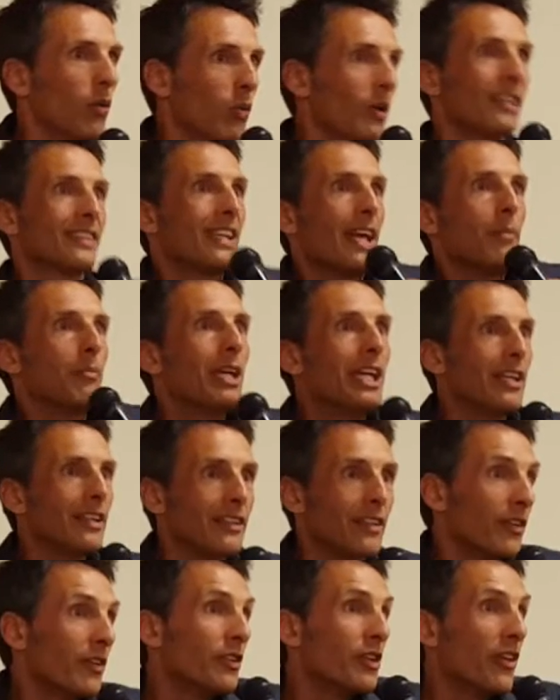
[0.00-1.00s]
What does that
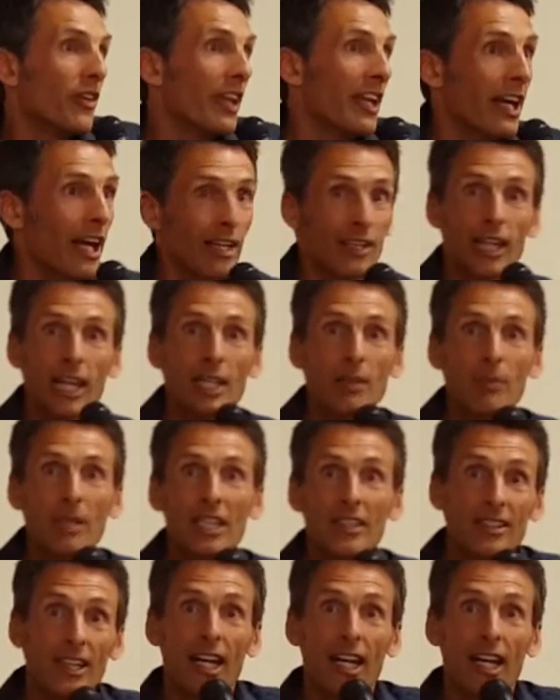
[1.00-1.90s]
mean? Did they not like me?